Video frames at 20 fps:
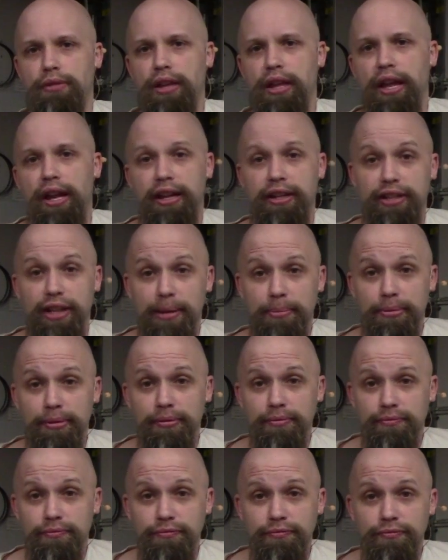An
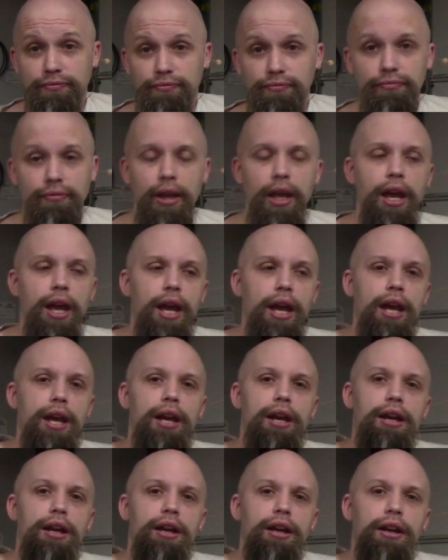example?
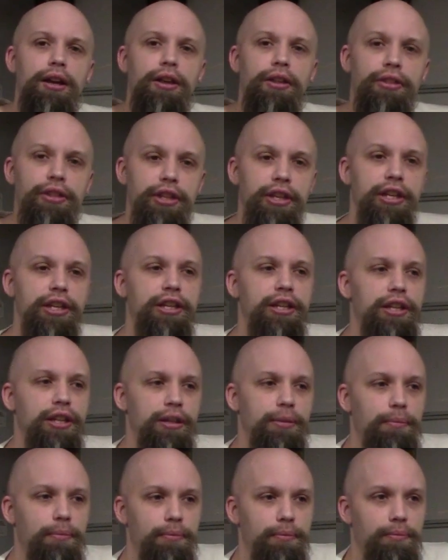
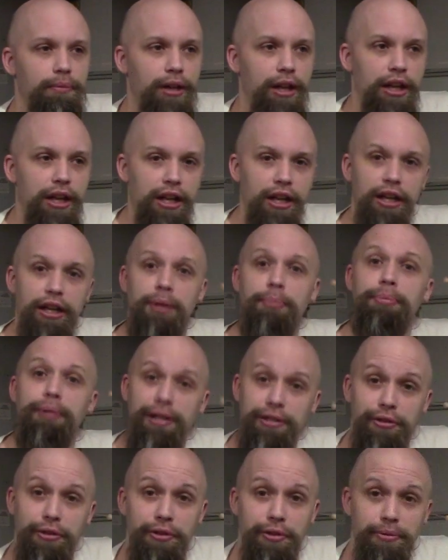The
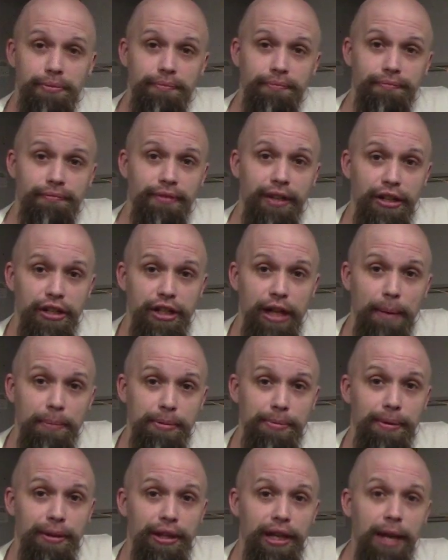compressors that
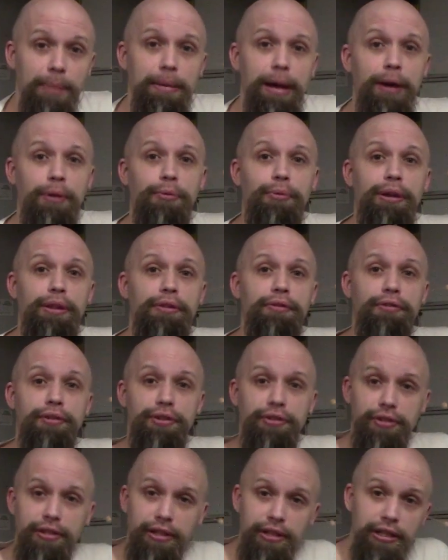Shopsmith came out with,
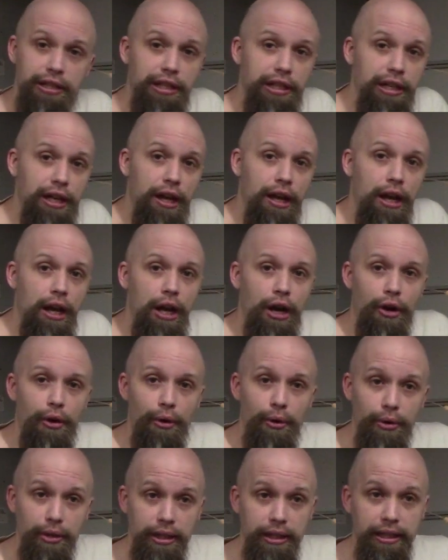first in the
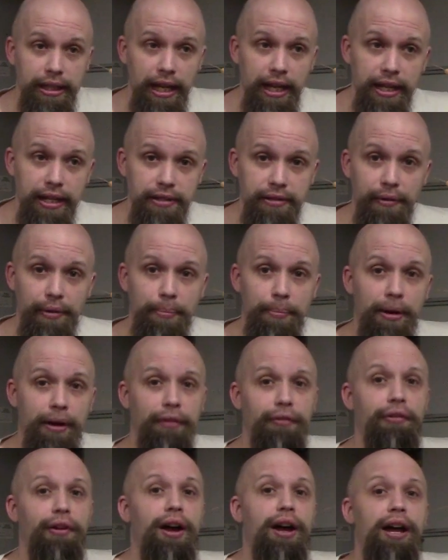early days of the
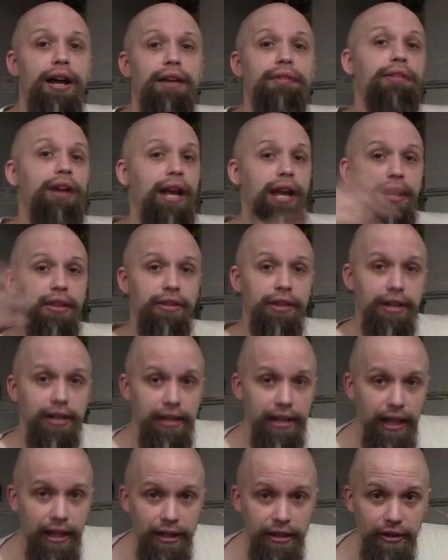Mark V and then
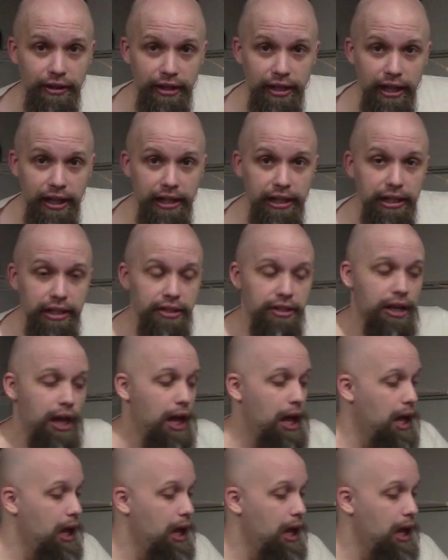again in the 90s.